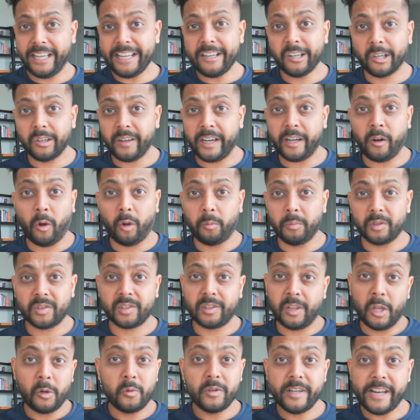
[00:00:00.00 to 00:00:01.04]
later and almost
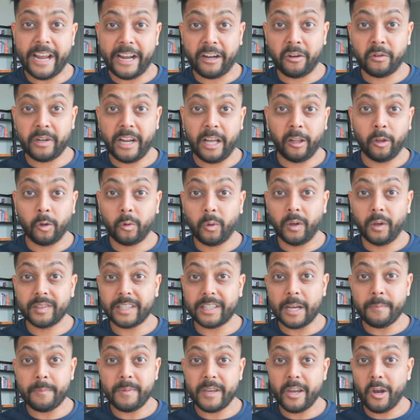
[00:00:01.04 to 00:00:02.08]
slowed down Eloqua's
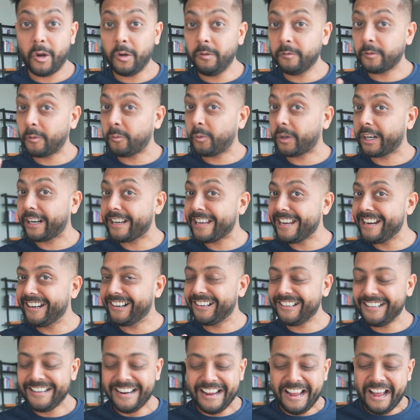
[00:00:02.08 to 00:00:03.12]
I P O, from what I
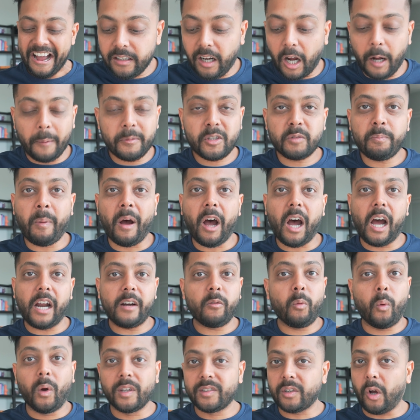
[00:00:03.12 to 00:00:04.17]
hear.
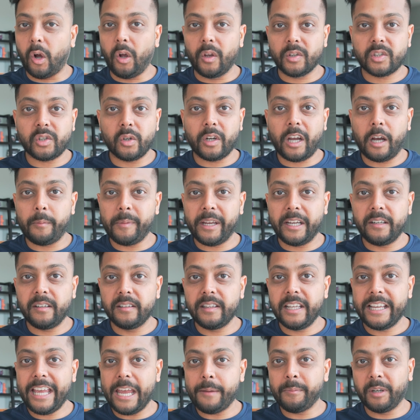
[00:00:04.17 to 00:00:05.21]
HubSpot was also coming into
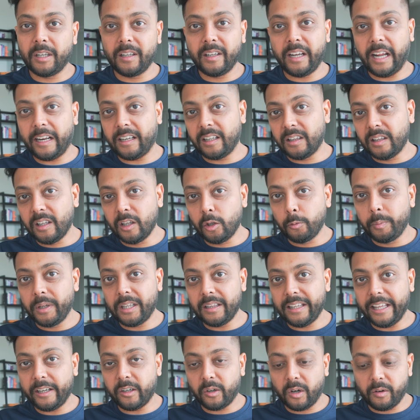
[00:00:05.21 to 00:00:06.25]
the game at a little bit
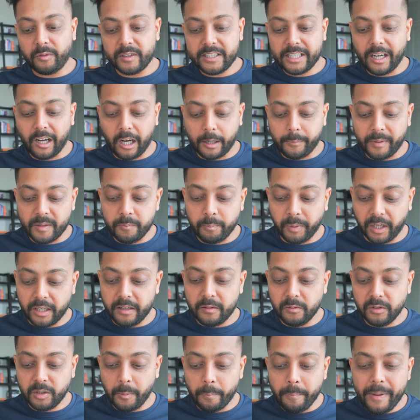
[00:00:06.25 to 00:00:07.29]
later over time.
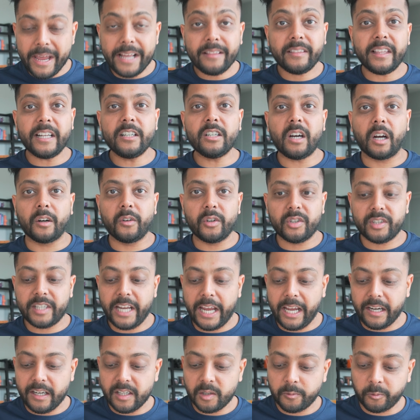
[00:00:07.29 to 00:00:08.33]
But the big thing to
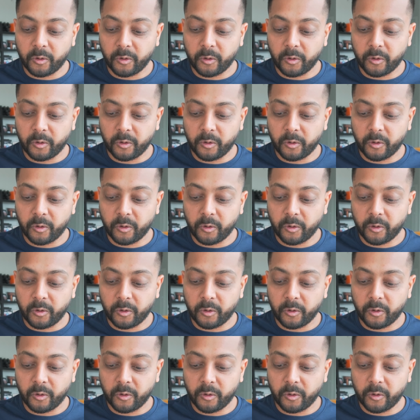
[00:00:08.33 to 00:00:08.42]
understand is,